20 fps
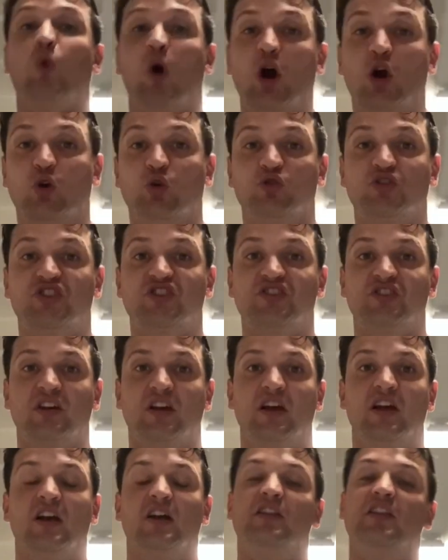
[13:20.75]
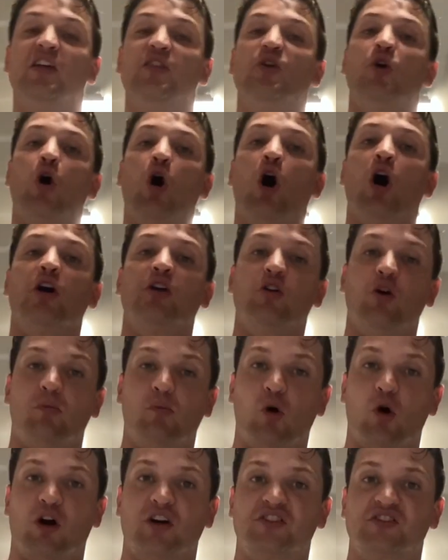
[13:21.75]
worse, then there are no
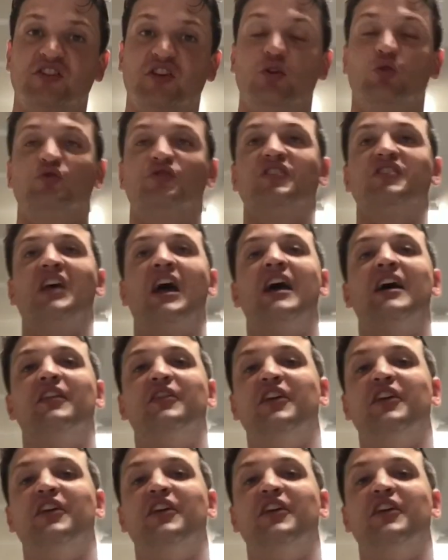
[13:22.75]
more excuses.